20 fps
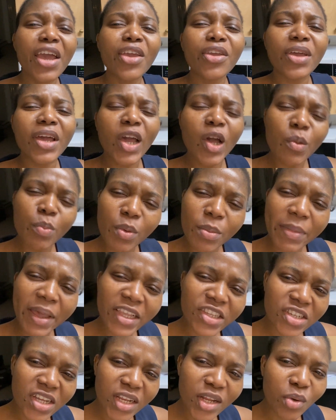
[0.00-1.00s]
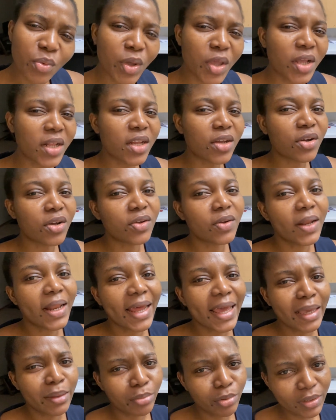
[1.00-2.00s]
You're helping my channel when you click on the
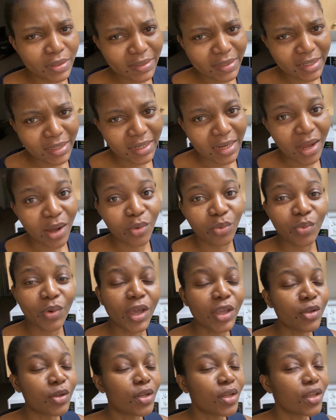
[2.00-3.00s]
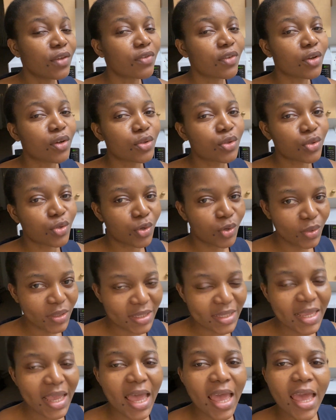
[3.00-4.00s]
like button and when you leave your thoughts